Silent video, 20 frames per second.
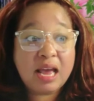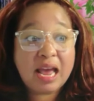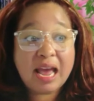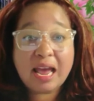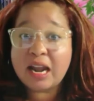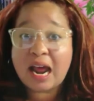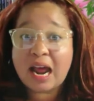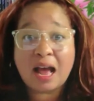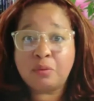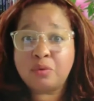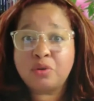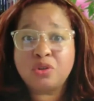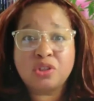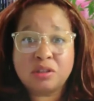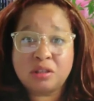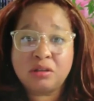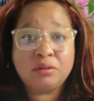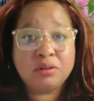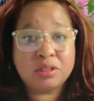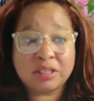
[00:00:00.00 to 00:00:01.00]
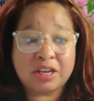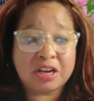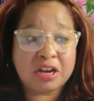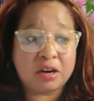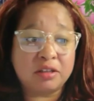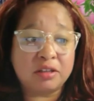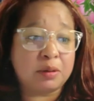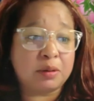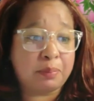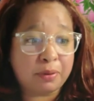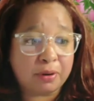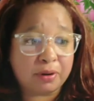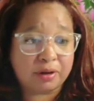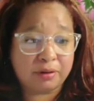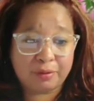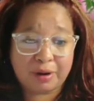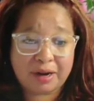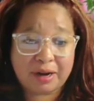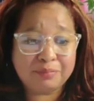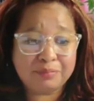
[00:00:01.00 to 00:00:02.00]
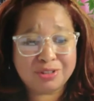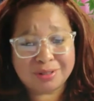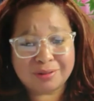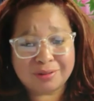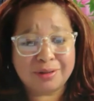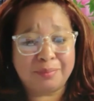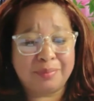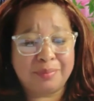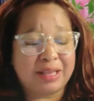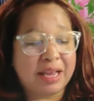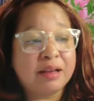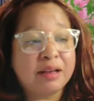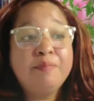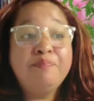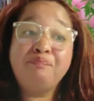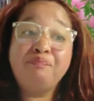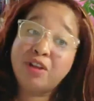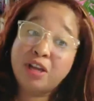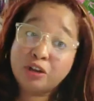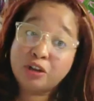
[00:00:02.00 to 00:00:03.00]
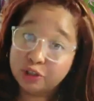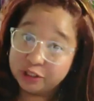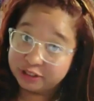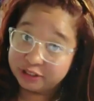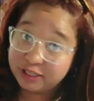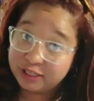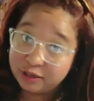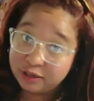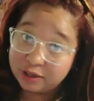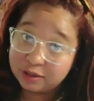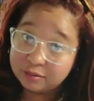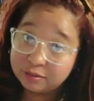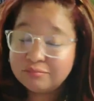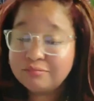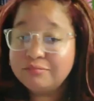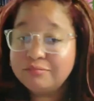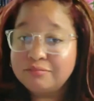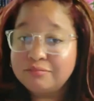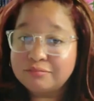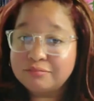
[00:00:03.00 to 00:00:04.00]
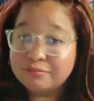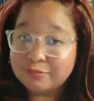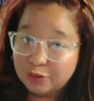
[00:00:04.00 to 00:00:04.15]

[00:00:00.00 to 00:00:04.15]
And I will mm-hmm. still sit here and support you, right? I'm still going to be like, "Christina, you,